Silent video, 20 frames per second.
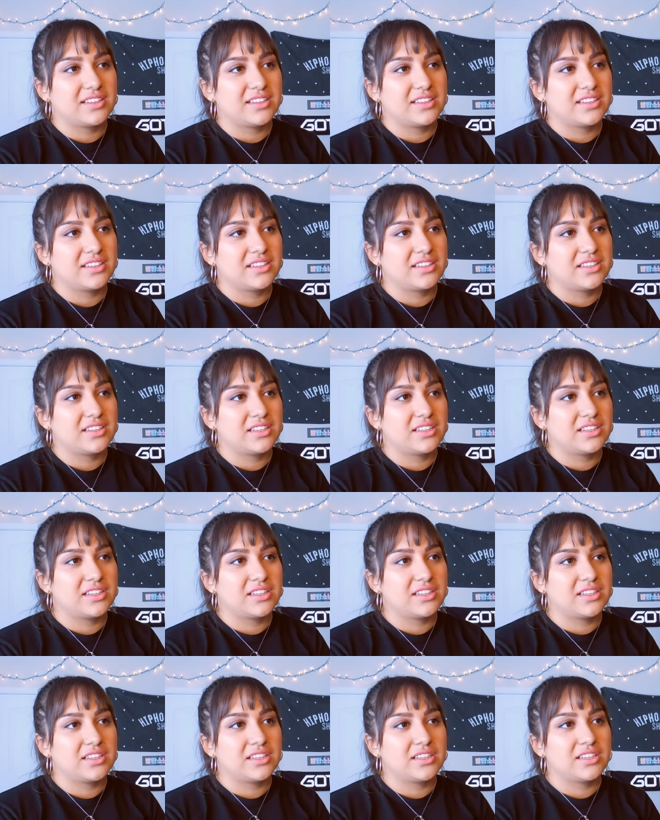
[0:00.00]

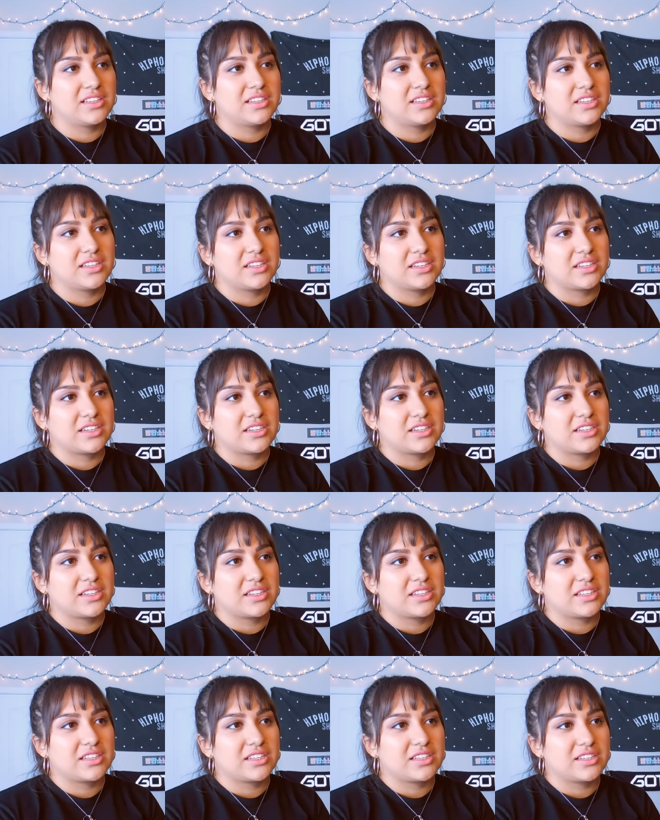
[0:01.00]

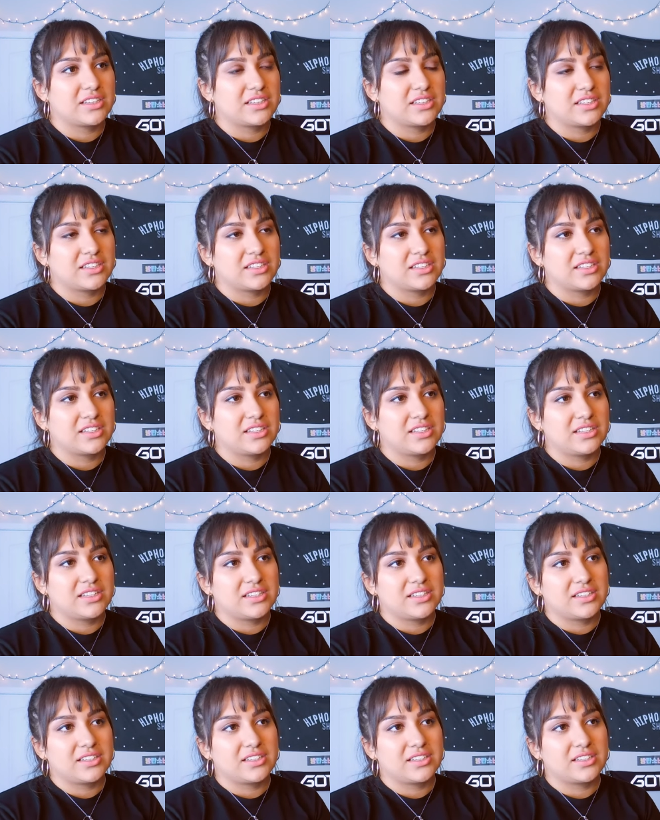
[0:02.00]

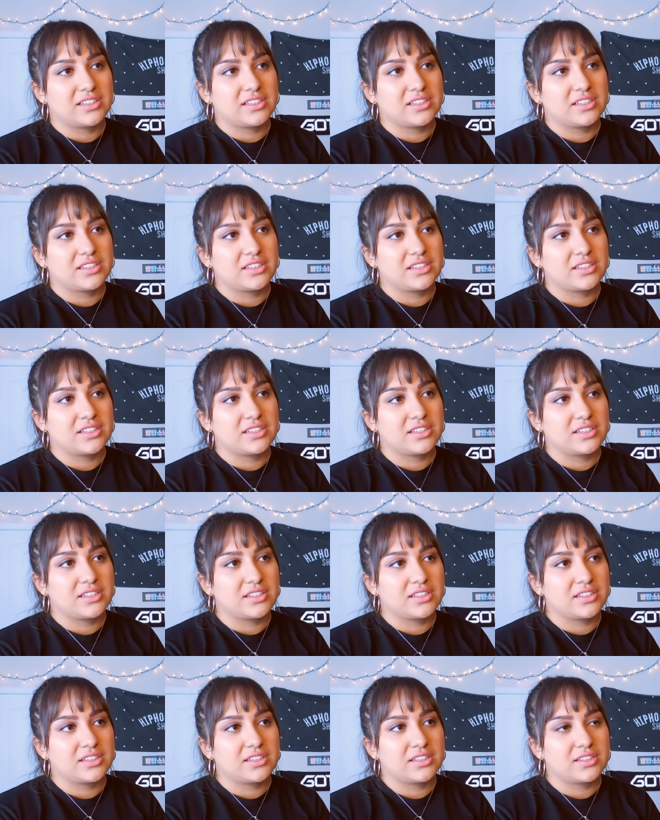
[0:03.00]

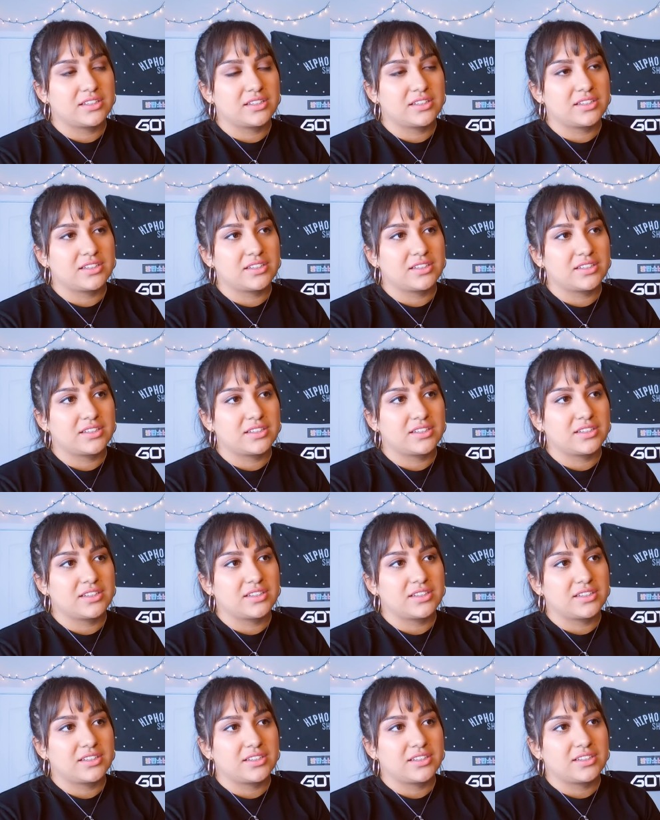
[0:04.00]

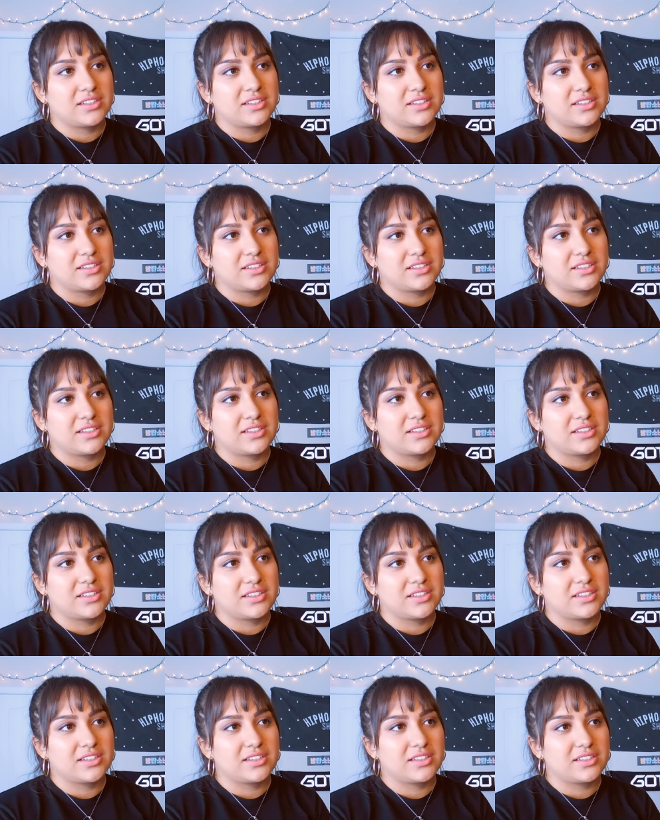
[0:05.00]

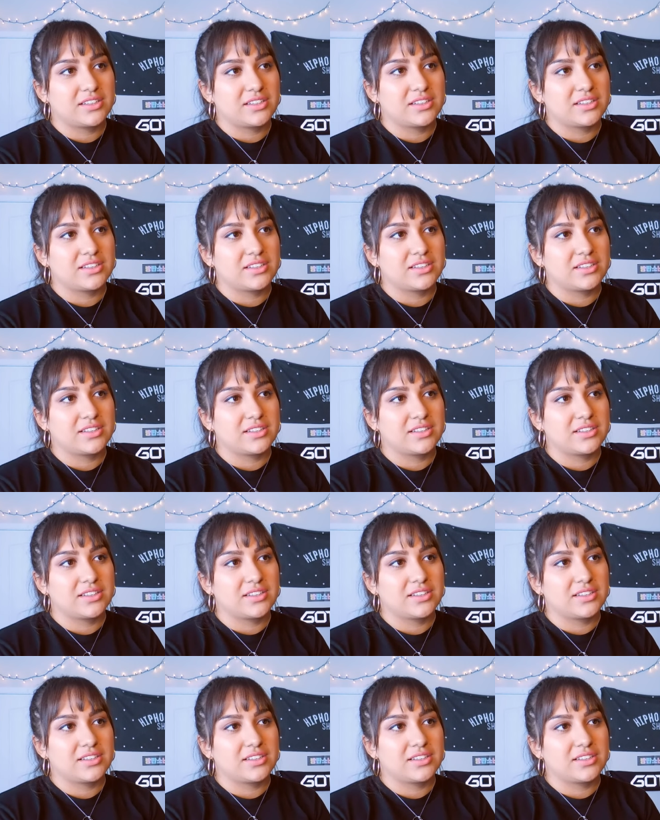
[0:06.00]
[no speech]